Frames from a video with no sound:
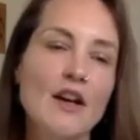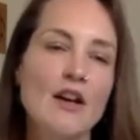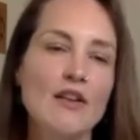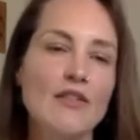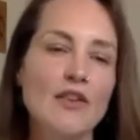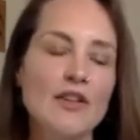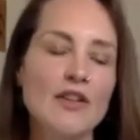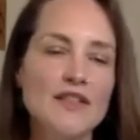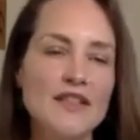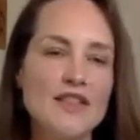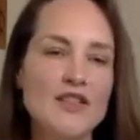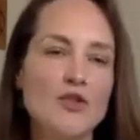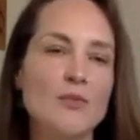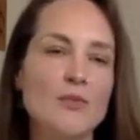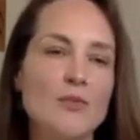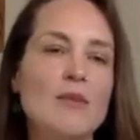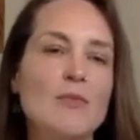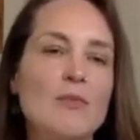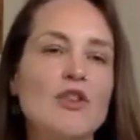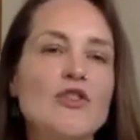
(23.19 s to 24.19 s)
First is to
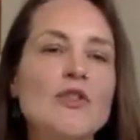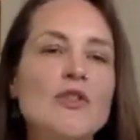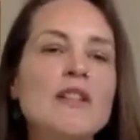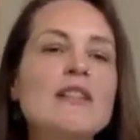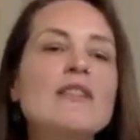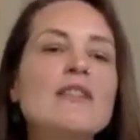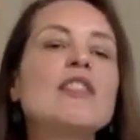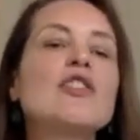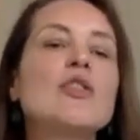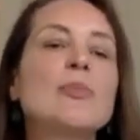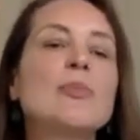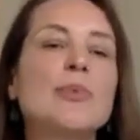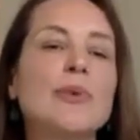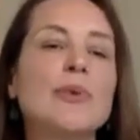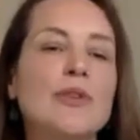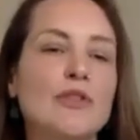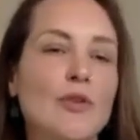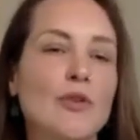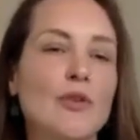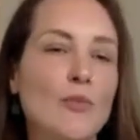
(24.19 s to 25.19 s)
be able to live in
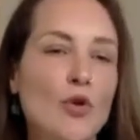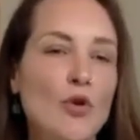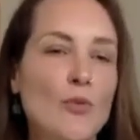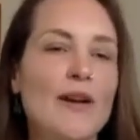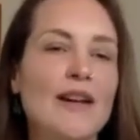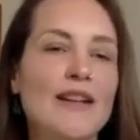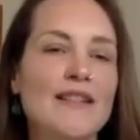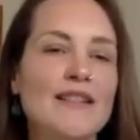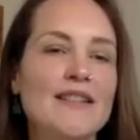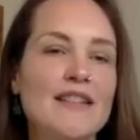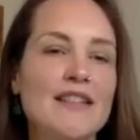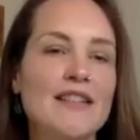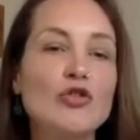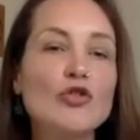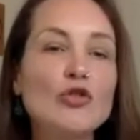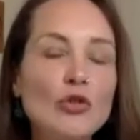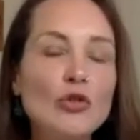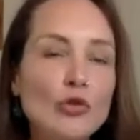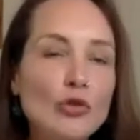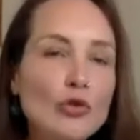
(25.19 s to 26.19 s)
the moment in
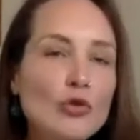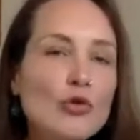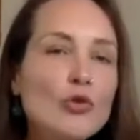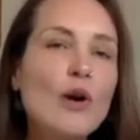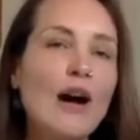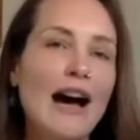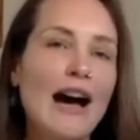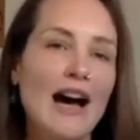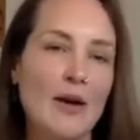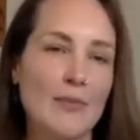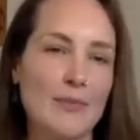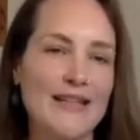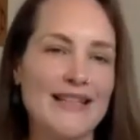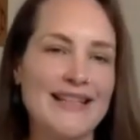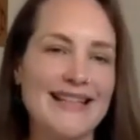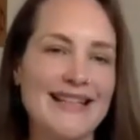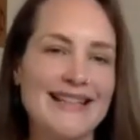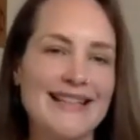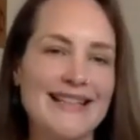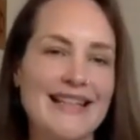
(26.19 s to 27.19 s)
true
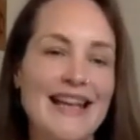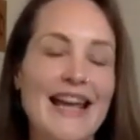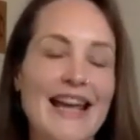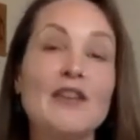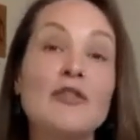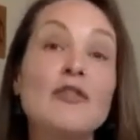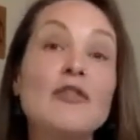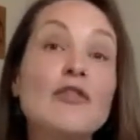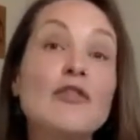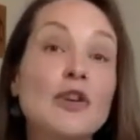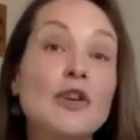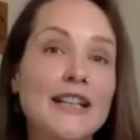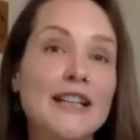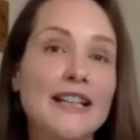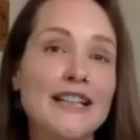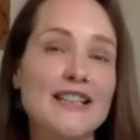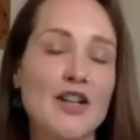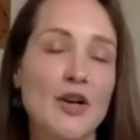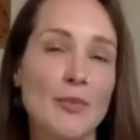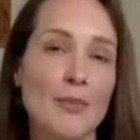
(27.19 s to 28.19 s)
happiness and
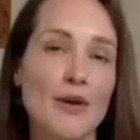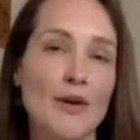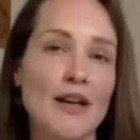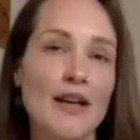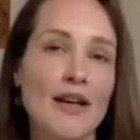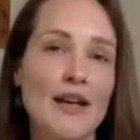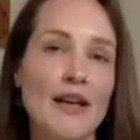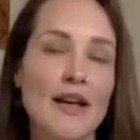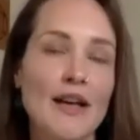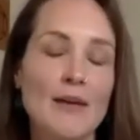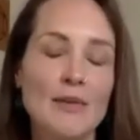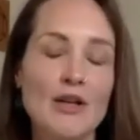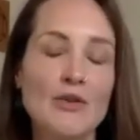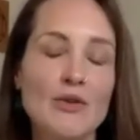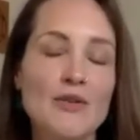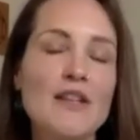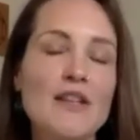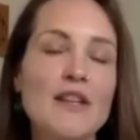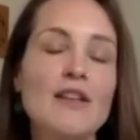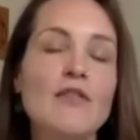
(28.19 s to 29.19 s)
freedom.
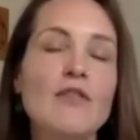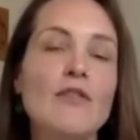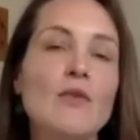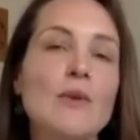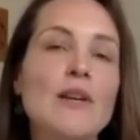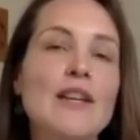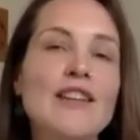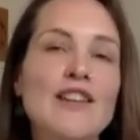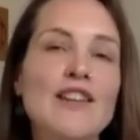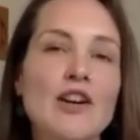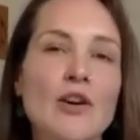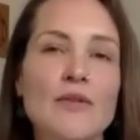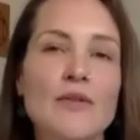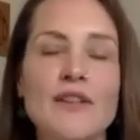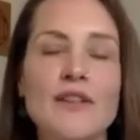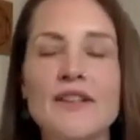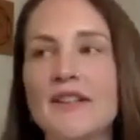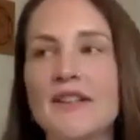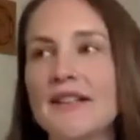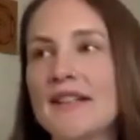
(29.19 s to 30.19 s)
Because if we know
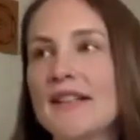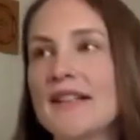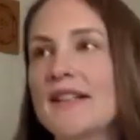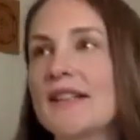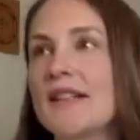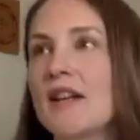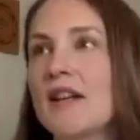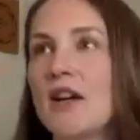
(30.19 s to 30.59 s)
that there is